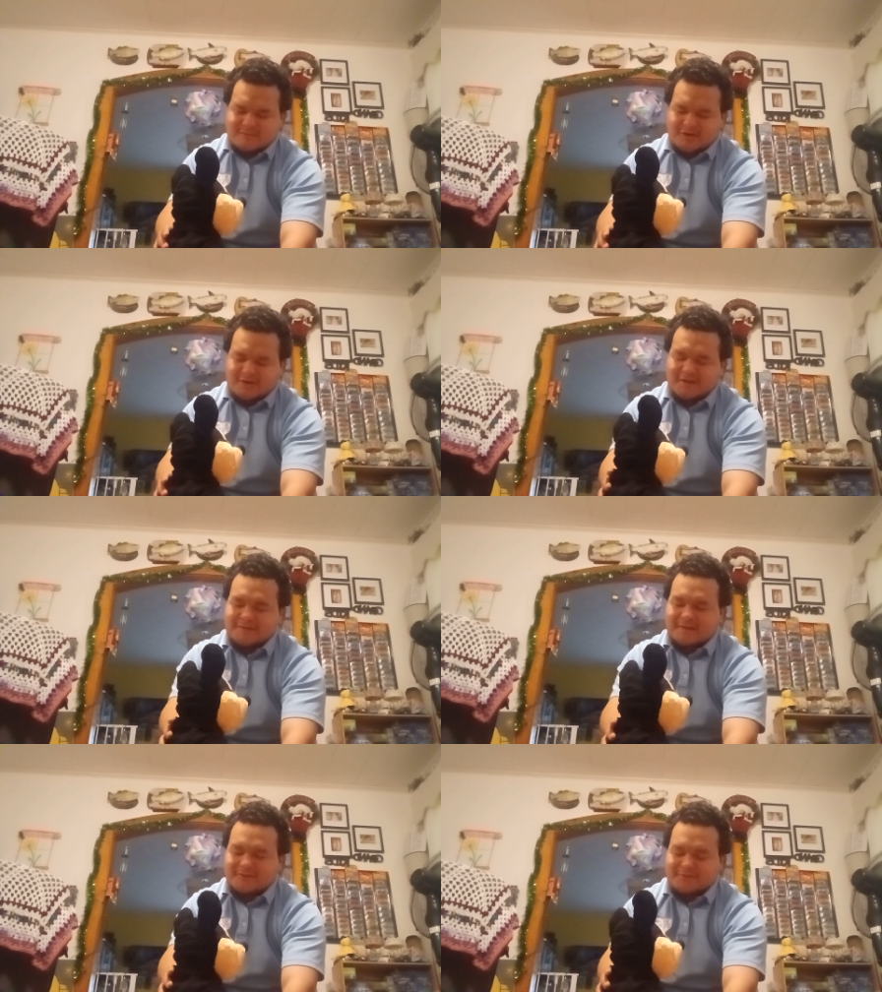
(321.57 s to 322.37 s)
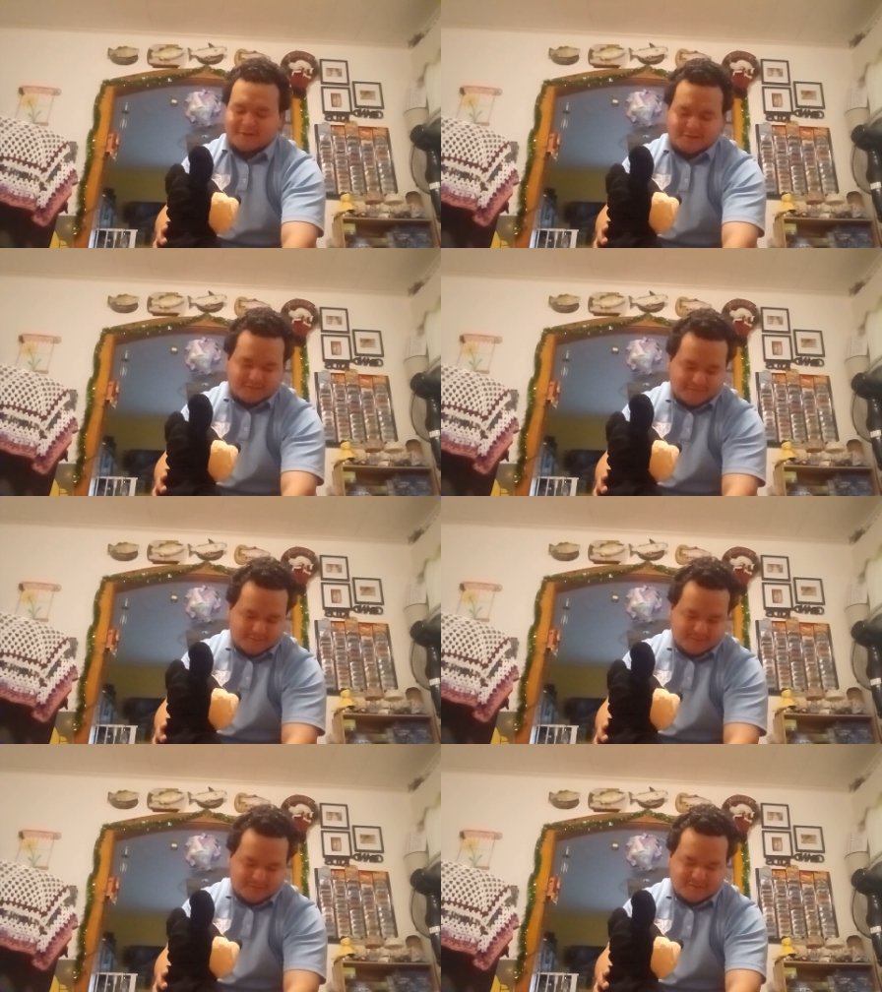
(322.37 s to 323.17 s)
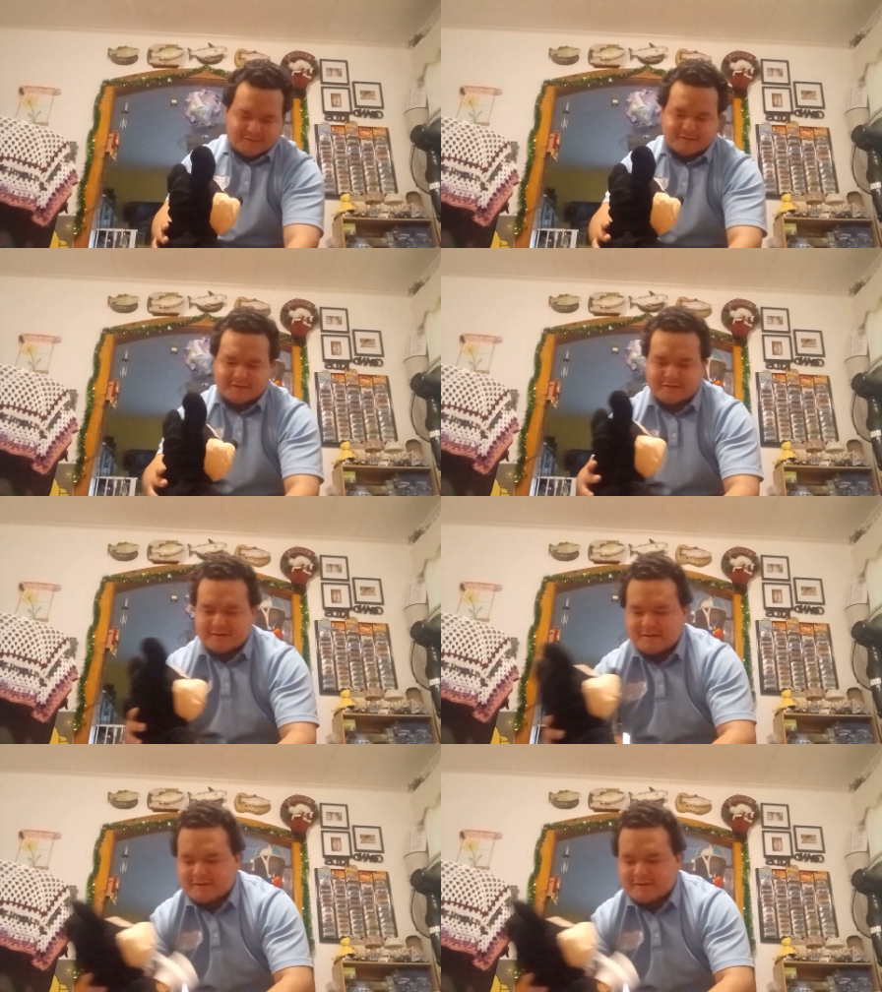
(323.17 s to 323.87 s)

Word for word: Oh, that sounds really different. Mm -hmm.